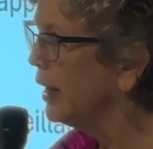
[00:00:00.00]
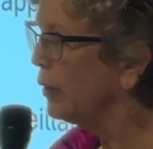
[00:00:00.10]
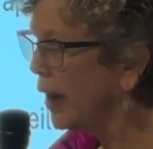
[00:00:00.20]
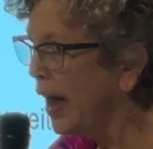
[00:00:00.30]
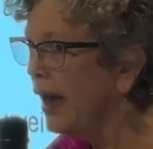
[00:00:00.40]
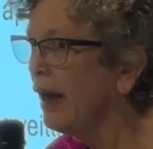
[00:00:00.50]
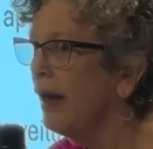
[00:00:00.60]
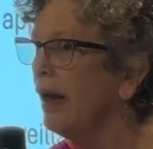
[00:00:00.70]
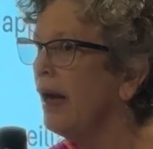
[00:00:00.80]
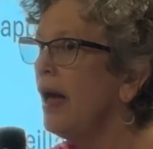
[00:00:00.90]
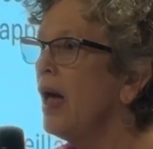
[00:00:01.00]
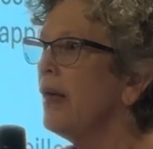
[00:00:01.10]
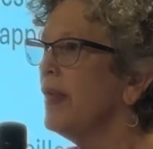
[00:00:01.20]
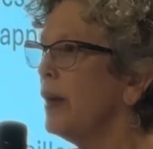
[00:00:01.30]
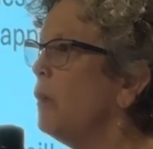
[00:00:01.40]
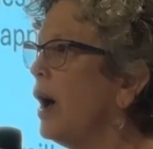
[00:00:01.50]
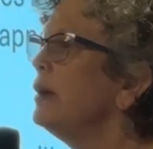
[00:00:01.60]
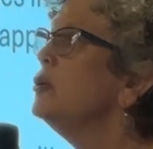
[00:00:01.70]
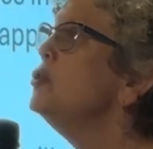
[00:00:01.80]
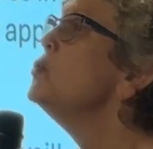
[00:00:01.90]
Okay? They
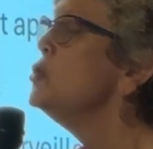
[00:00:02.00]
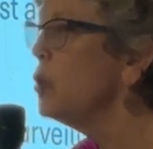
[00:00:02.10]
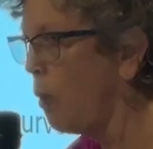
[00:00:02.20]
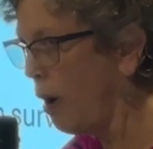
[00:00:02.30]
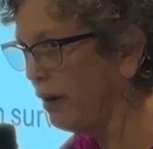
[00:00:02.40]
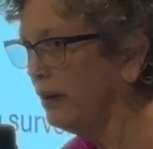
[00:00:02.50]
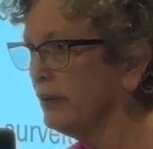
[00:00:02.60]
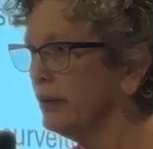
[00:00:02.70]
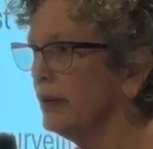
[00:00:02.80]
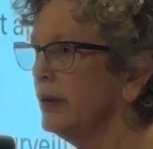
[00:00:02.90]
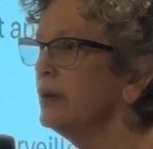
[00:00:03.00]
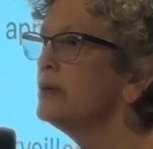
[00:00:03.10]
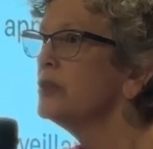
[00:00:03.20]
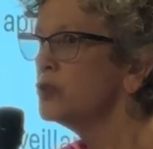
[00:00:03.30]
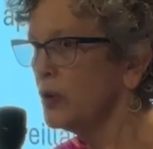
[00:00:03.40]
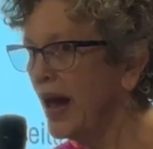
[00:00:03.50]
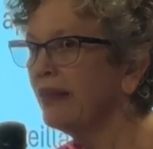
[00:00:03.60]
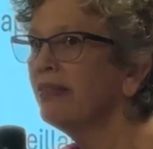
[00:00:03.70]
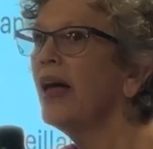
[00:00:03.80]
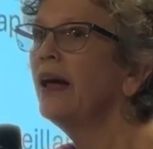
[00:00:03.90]
want New York to
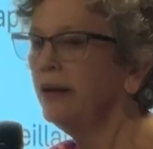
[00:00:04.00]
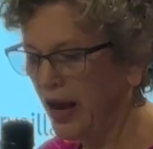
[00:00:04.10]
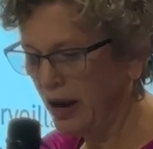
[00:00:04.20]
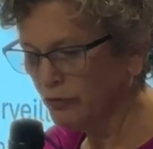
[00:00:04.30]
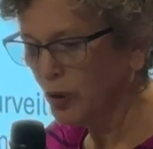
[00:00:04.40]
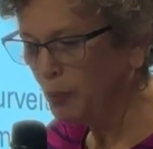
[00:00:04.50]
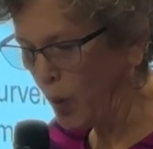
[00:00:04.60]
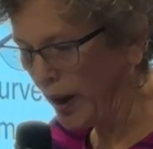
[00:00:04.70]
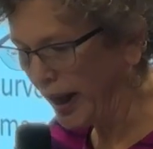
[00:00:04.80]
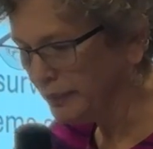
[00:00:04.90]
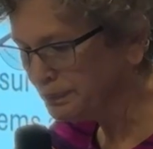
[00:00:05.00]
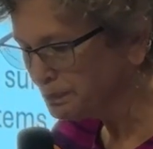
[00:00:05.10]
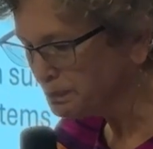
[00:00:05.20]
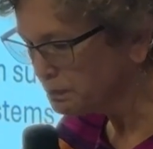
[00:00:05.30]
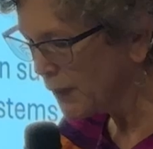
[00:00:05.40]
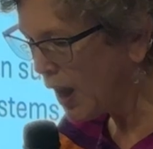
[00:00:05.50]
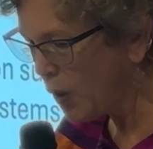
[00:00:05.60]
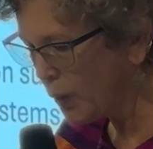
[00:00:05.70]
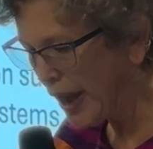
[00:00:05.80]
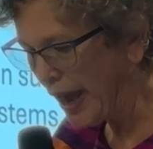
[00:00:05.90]
track that and report it.
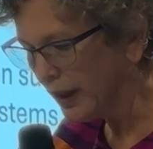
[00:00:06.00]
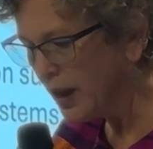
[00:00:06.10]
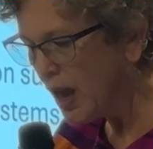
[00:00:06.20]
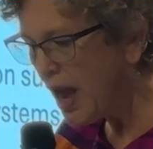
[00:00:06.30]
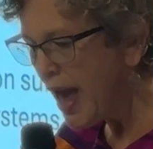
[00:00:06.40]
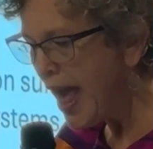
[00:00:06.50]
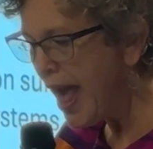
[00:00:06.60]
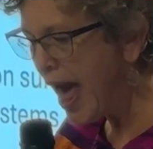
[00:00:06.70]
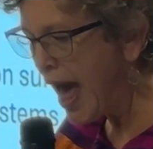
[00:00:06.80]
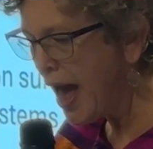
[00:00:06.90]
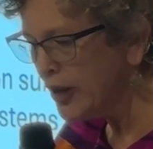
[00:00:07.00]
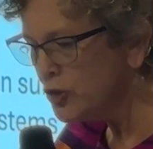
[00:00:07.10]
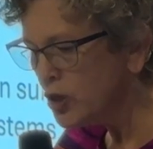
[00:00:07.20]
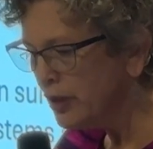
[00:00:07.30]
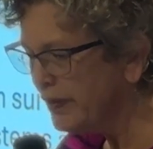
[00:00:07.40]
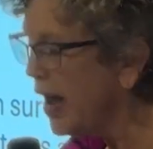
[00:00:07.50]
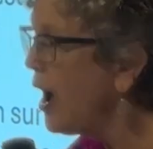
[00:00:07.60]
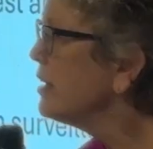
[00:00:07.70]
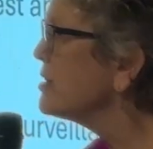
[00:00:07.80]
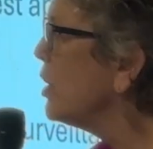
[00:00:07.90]
Okay. And they
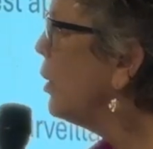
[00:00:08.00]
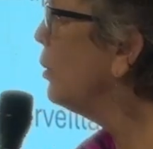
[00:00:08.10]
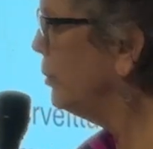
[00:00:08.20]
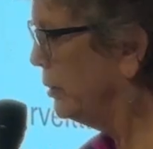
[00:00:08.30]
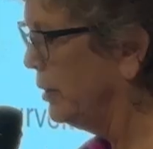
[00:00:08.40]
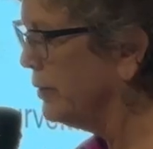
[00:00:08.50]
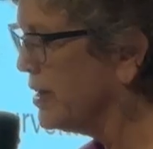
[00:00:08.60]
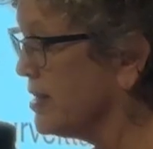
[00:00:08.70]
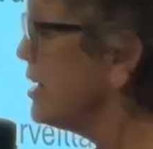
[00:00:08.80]
also, this